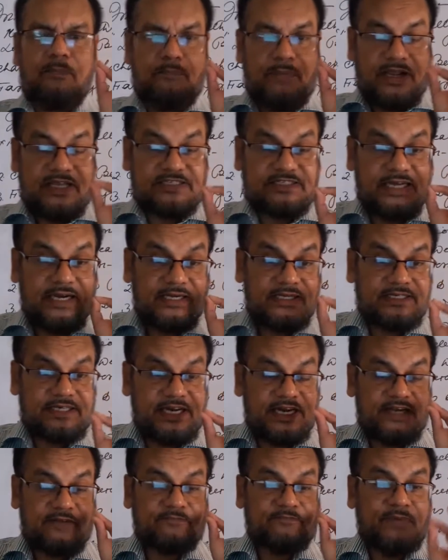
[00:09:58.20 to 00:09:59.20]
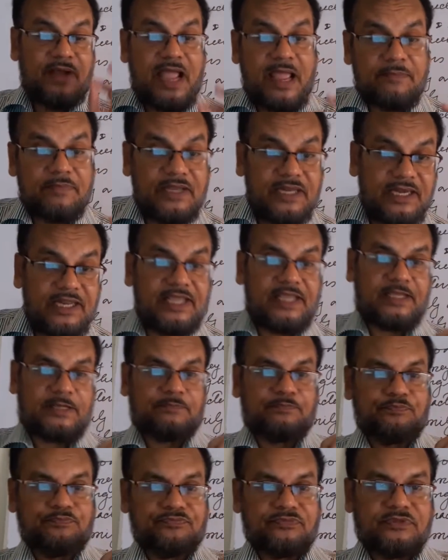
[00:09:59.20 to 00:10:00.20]
presented
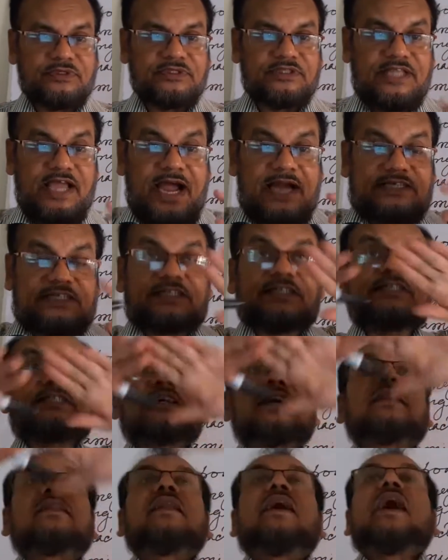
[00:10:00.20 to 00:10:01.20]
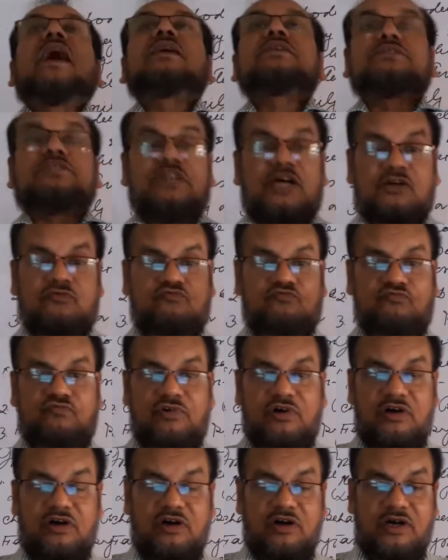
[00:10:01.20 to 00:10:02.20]
family, that it is a larger
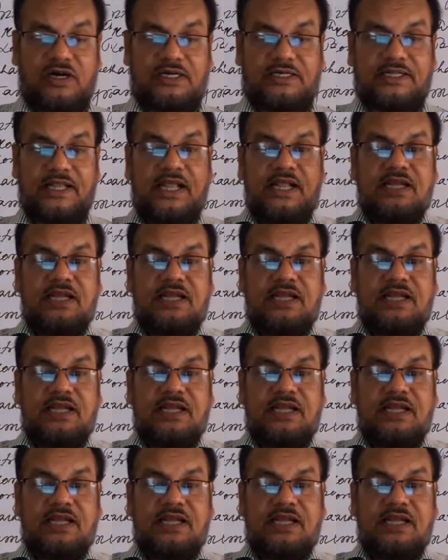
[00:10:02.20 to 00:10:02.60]
world.